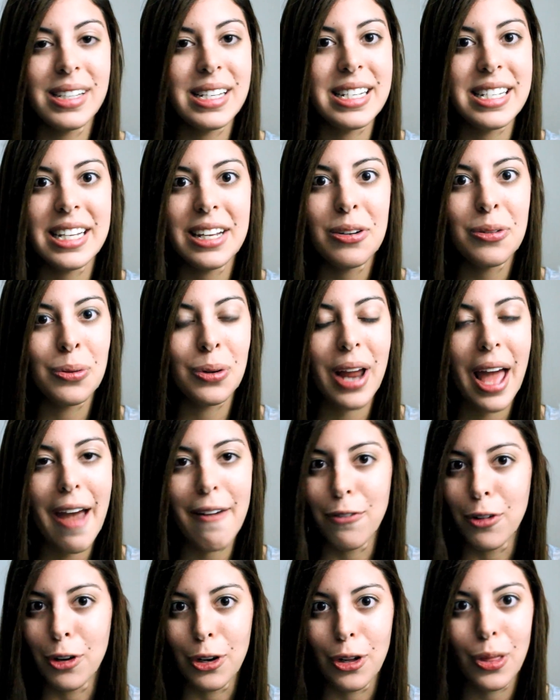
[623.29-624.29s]
didn't
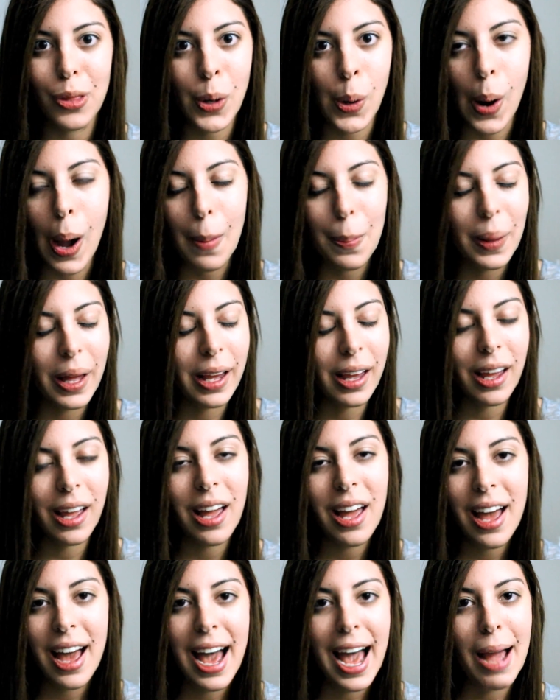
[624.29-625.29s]
ever throw up. Like,
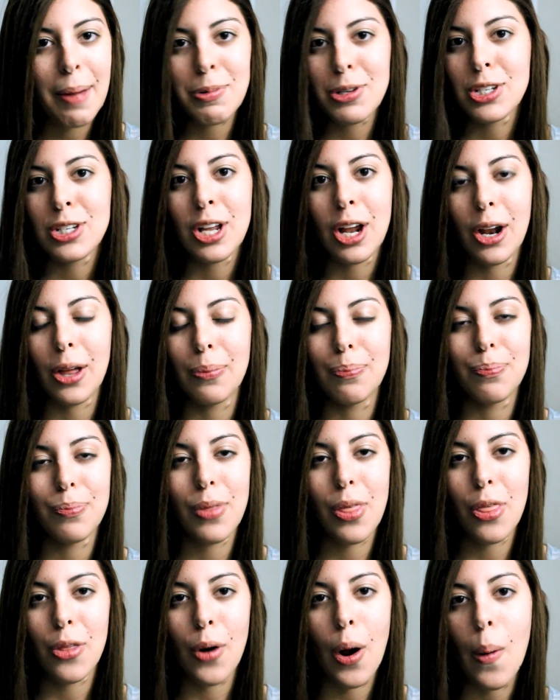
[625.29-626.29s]
I'm just not a
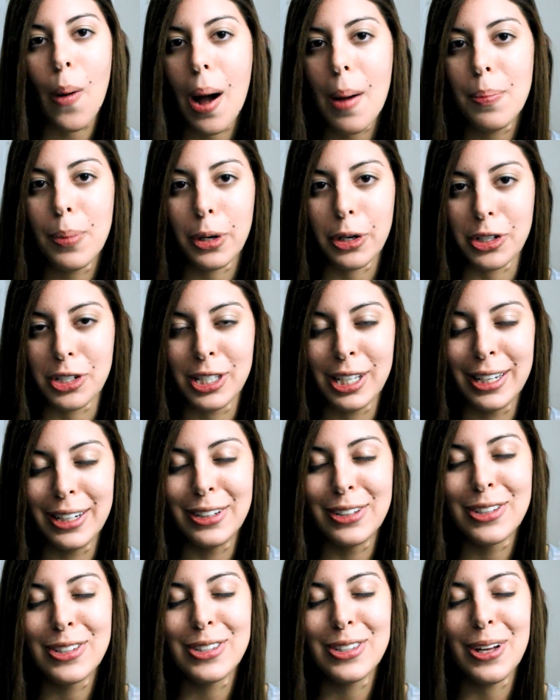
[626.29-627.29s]
throw up person.
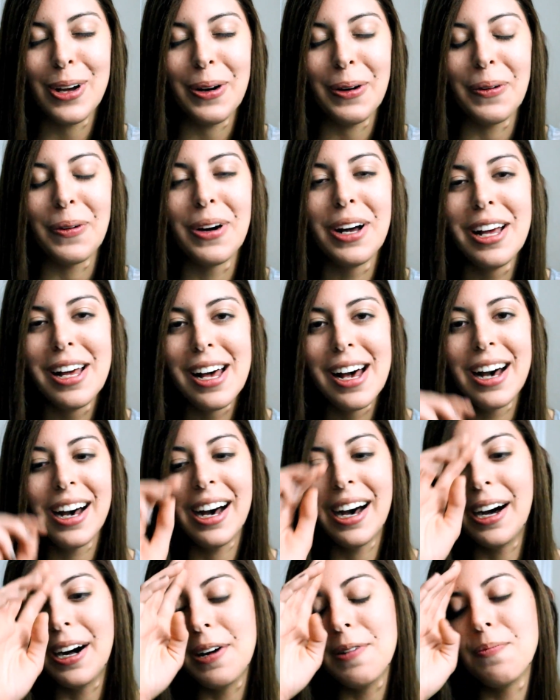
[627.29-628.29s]
So
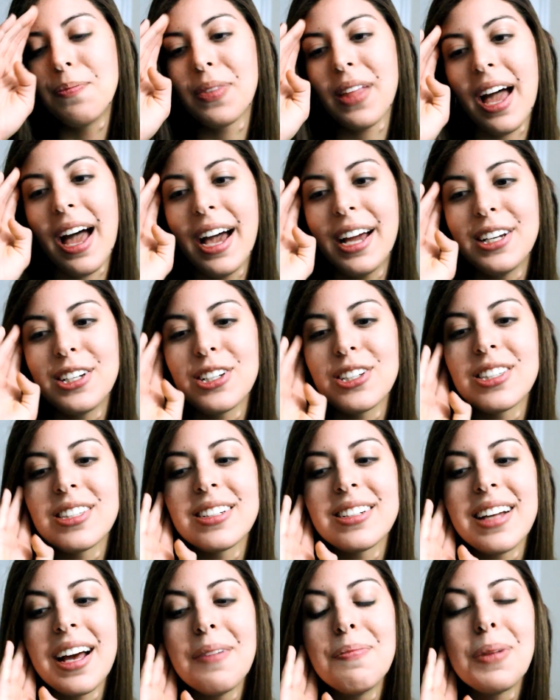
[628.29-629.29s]
I'm
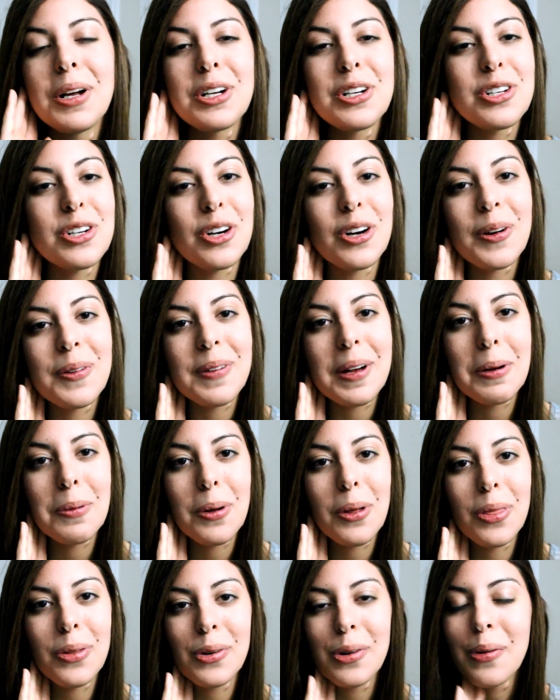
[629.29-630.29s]
not sure if I will
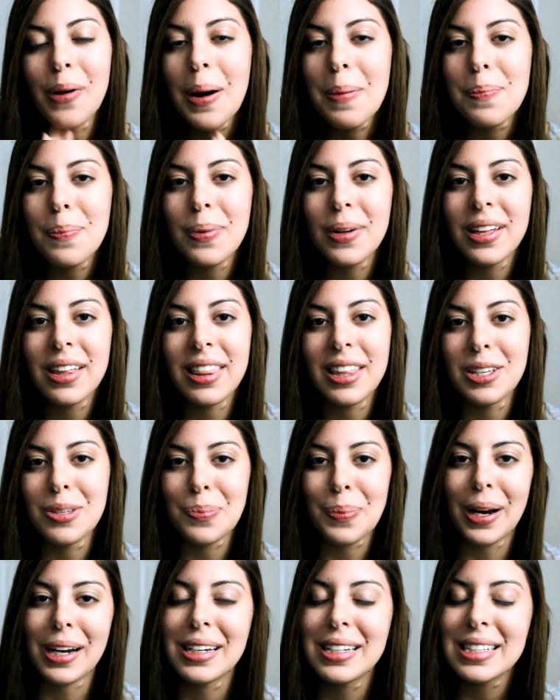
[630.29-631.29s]
throw up this
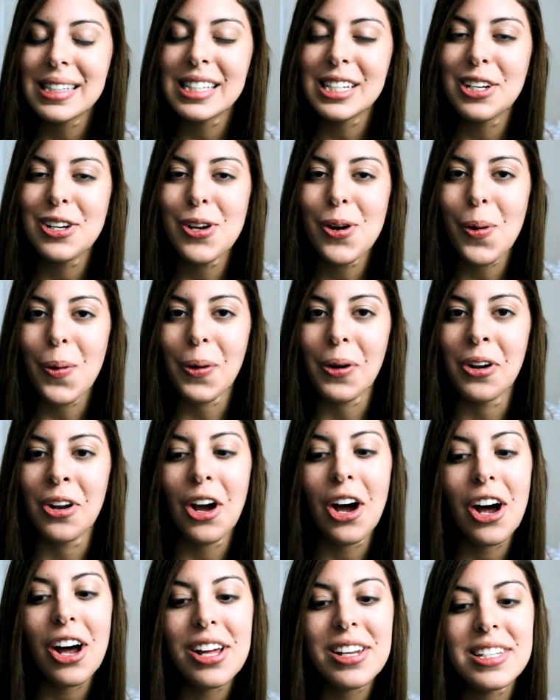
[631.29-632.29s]
pregnancy or
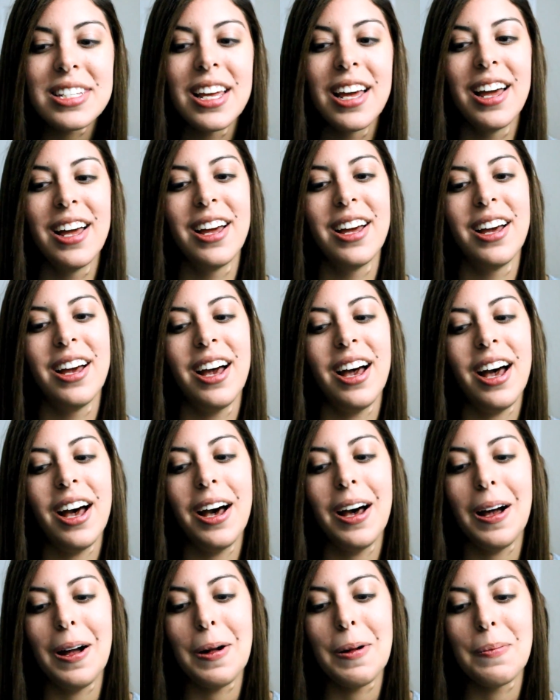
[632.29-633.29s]
not.
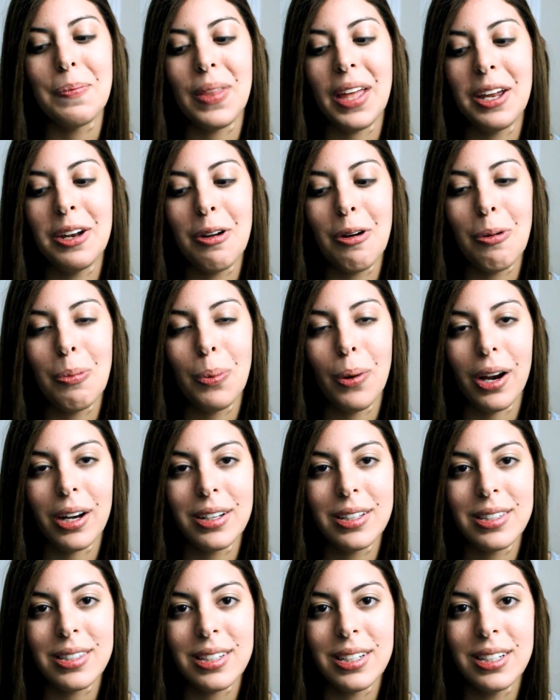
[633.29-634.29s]
I know
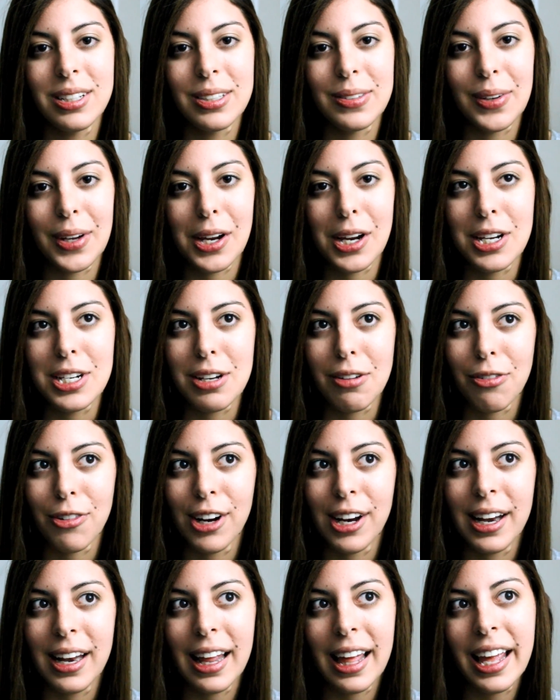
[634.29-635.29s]
pregnancy is very
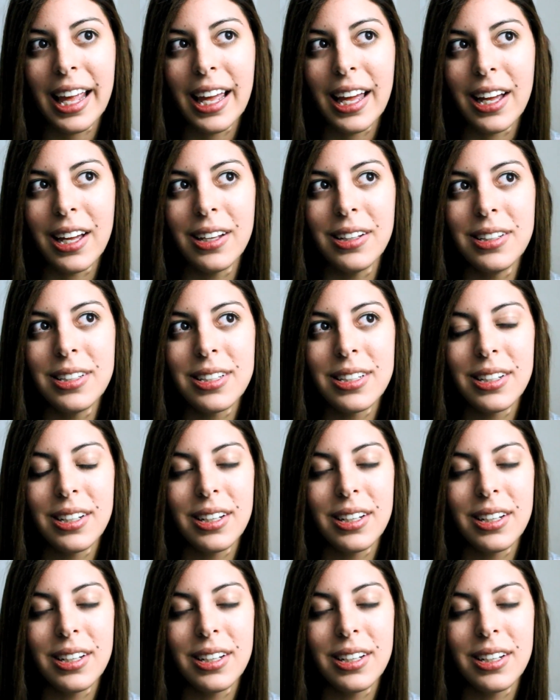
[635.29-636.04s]
different, and